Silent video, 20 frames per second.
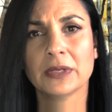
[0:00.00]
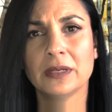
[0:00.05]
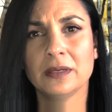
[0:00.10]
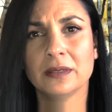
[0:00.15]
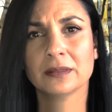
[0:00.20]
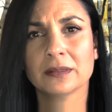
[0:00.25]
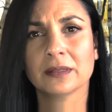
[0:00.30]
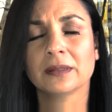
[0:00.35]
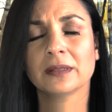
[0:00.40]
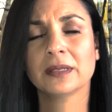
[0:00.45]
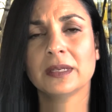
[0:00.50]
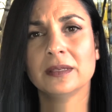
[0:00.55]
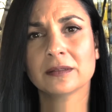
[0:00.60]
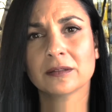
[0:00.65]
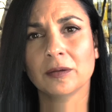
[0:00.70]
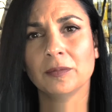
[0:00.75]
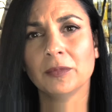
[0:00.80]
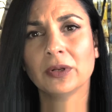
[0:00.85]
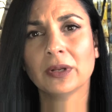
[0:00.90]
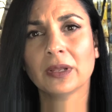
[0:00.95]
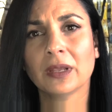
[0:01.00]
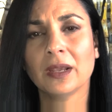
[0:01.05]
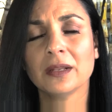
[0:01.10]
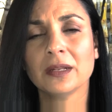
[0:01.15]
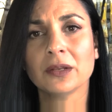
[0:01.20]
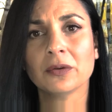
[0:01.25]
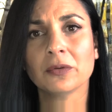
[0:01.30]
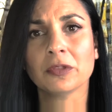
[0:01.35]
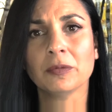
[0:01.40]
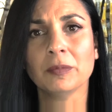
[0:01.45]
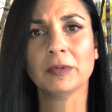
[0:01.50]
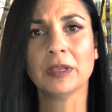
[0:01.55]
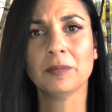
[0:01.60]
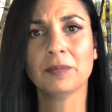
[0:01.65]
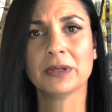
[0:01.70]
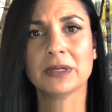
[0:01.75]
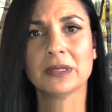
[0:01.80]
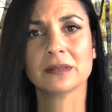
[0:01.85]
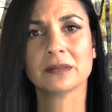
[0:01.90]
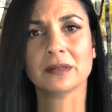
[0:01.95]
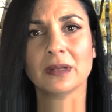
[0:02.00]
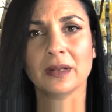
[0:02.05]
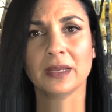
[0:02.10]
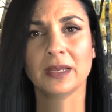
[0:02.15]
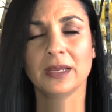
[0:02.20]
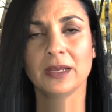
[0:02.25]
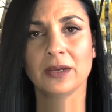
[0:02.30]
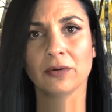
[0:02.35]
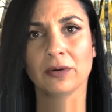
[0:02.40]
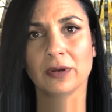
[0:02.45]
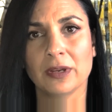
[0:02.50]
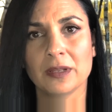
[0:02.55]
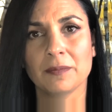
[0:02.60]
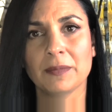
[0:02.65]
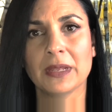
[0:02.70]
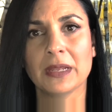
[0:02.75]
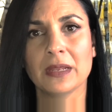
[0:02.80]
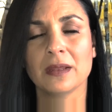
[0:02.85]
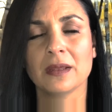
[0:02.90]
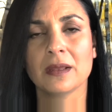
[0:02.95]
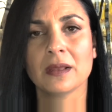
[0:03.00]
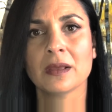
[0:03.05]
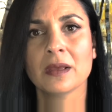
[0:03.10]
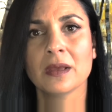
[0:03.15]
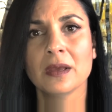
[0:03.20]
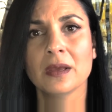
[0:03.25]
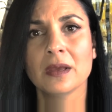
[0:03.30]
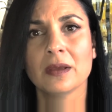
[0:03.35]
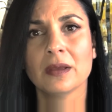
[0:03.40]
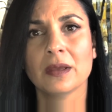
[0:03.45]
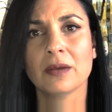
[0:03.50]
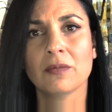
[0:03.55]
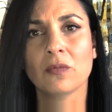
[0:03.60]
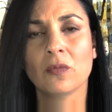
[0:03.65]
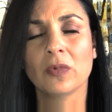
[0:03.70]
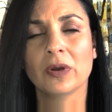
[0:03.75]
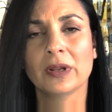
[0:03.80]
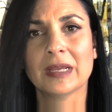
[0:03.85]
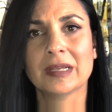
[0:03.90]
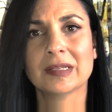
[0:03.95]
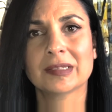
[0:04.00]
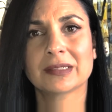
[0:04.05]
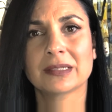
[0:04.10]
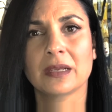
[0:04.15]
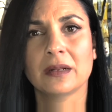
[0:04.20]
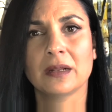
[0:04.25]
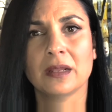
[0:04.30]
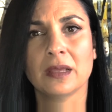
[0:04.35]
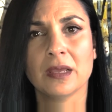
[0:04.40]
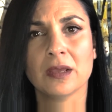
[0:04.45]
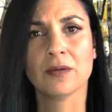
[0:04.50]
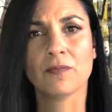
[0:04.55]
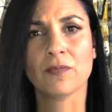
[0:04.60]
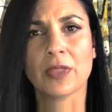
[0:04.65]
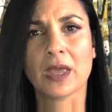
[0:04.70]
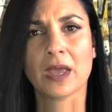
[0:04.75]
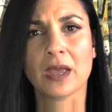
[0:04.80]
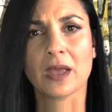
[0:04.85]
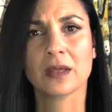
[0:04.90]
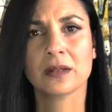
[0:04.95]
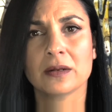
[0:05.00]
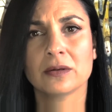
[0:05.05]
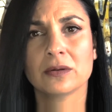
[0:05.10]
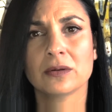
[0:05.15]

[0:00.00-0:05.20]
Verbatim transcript: He's communicating with me, but he's not hearing me when I say to him that